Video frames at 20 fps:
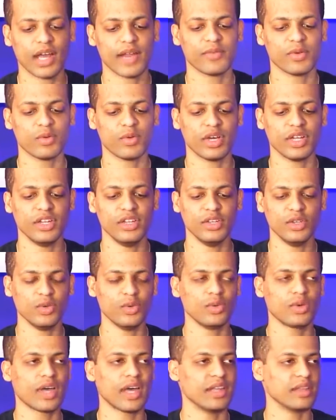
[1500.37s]
not everyone
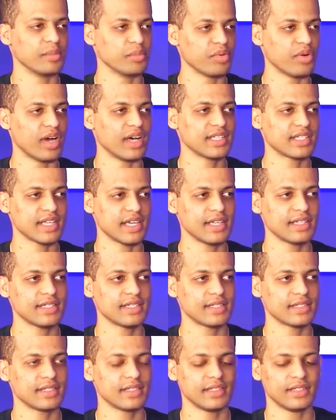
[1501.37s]
knew kind of the
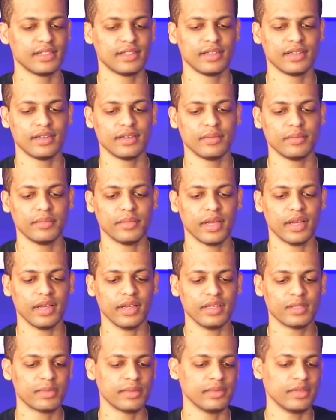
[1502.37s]
process.
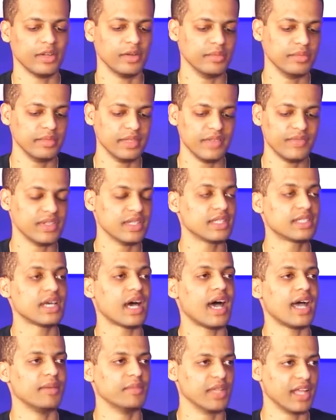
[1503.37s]
Uh, you know, even the
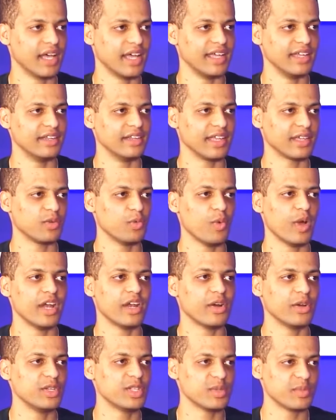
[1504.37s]
timeline, like
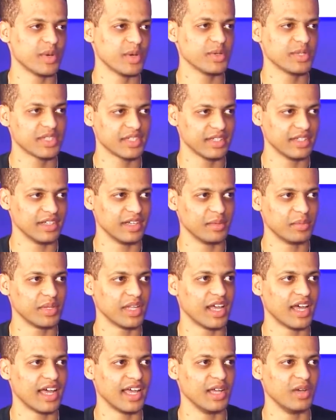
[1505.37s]
when are you supposed to apply,
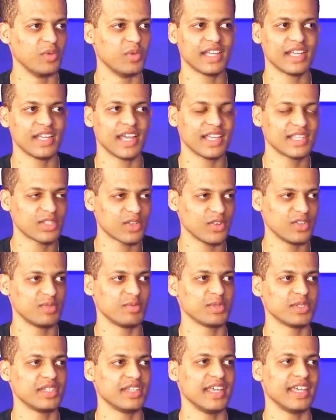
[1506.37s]
what tests are you
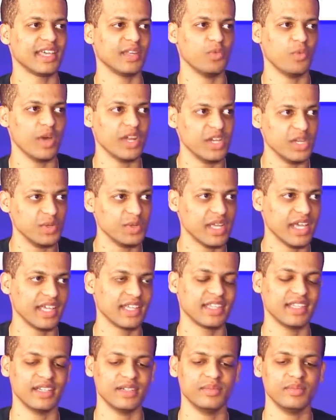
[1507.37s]
supposed to take and when do you
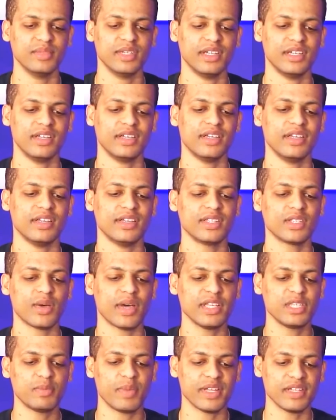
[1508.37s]
take them? So
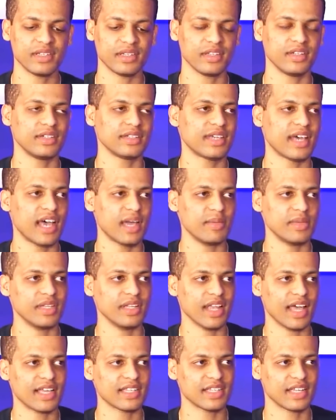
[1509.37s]
I spent a little time in
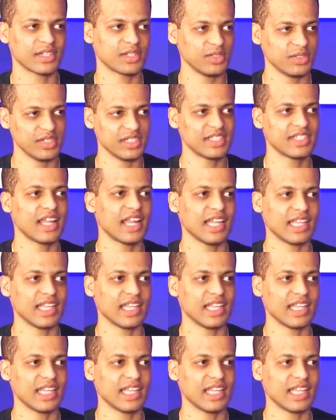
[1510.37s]
the last lecture just